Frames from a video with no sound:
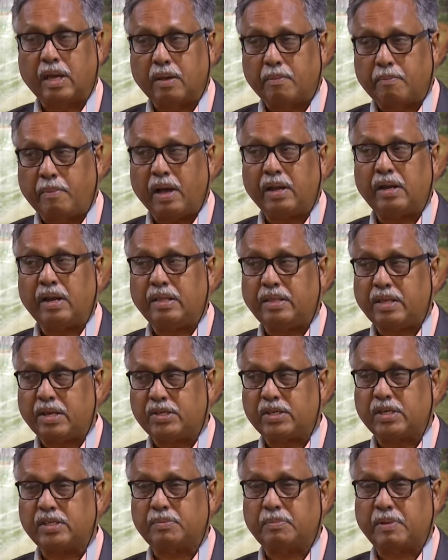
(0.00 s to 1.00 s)

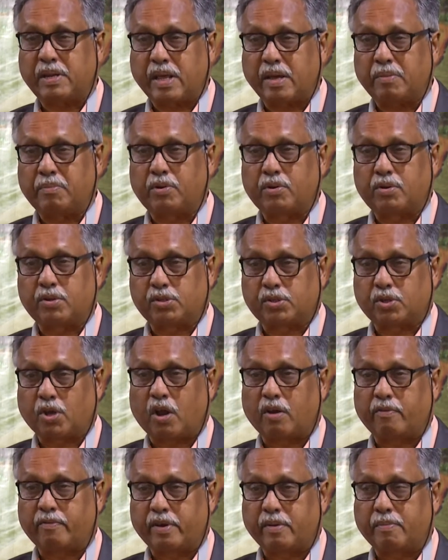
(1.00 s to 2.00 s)
Bangladesh has been able to
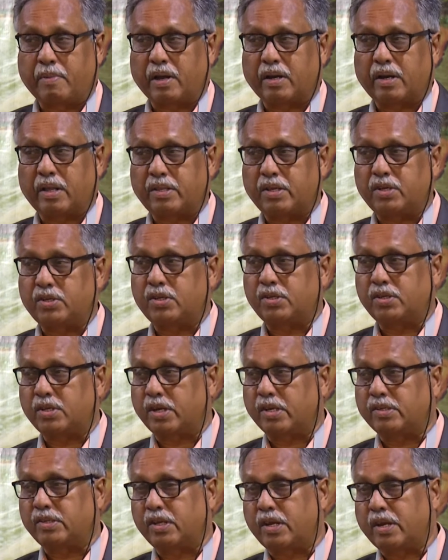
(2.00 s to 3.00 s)
solve it. Bangladesh is a
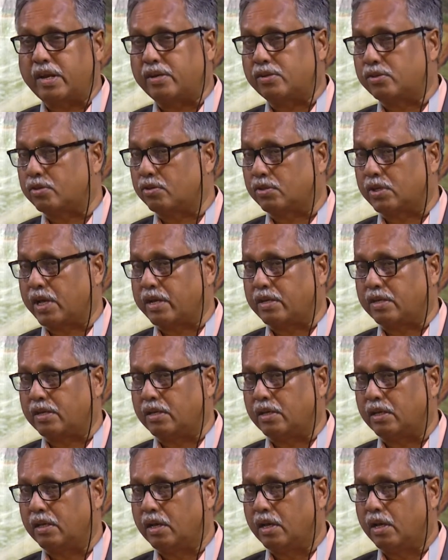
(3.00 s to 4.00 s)
resilient society.
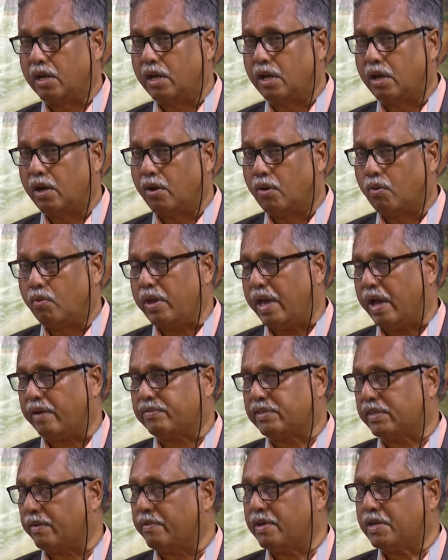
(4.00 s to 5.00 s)
We have
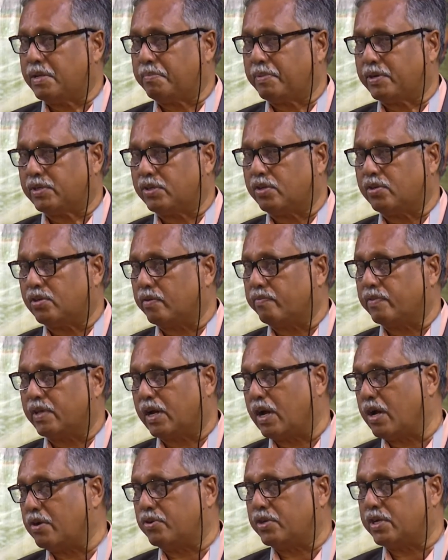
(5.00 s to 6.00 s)
70% of the
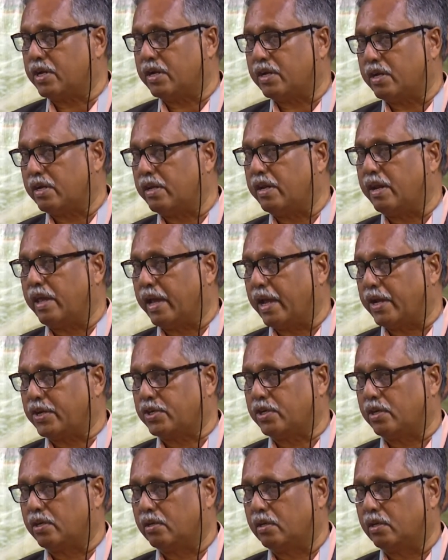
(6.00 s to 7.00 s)
country under
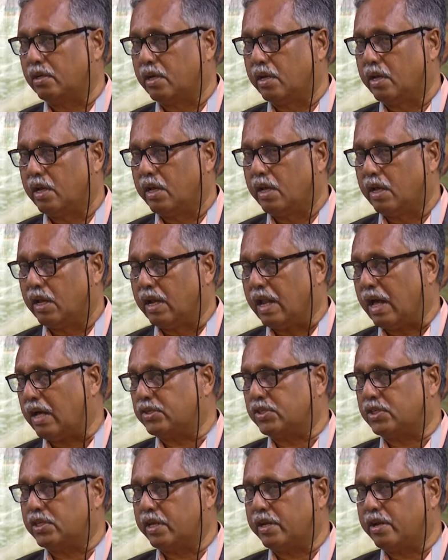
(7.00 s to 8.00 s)
irrigation.
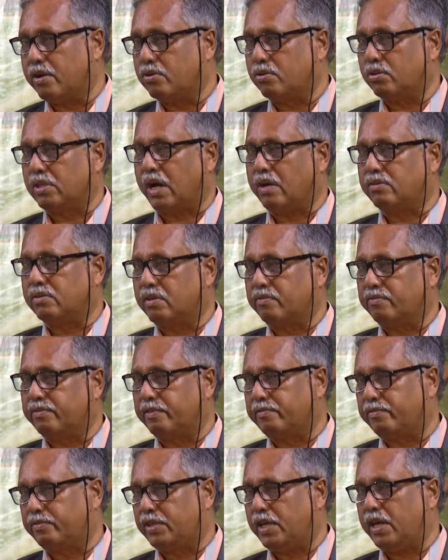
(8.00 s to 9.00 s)
Last year in
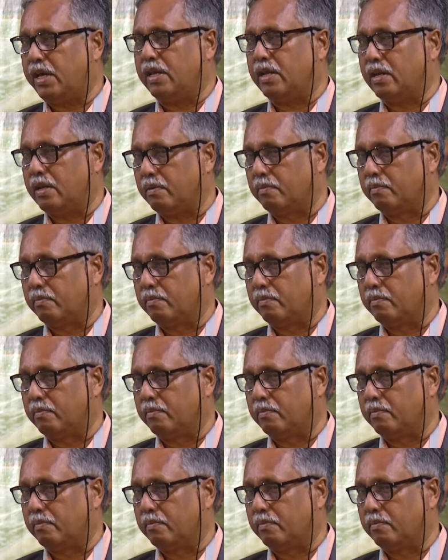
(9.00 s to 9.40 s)
2015,